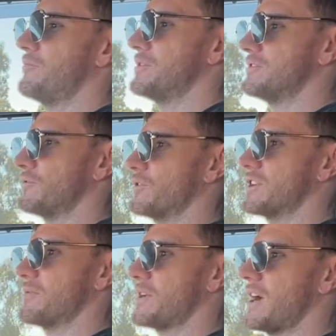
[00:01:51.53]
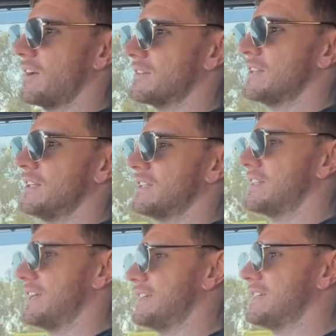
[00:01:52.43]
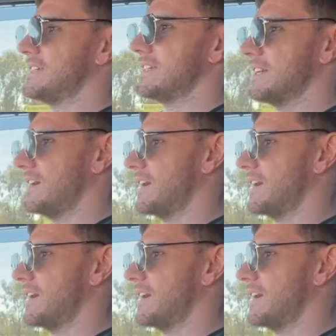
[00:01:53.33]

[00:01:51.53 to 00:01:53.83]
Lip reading: been talking about getting